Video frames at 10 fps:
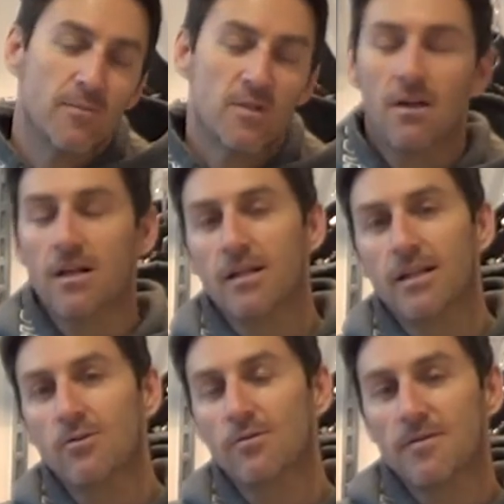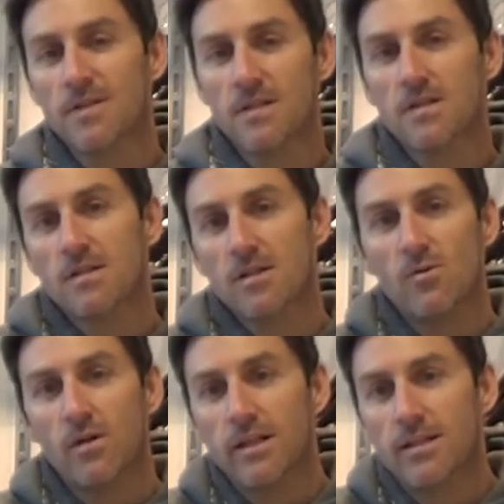hips, like at Eagle for instance, are
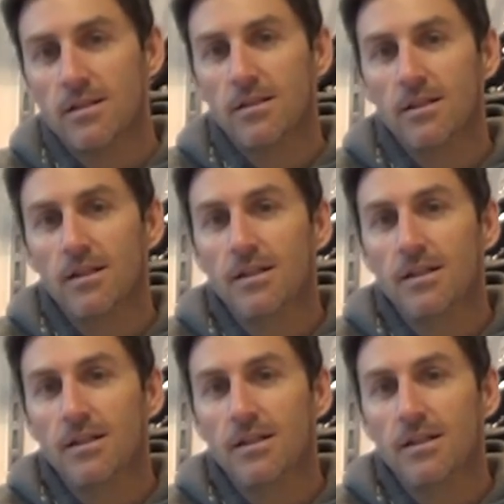quite easy.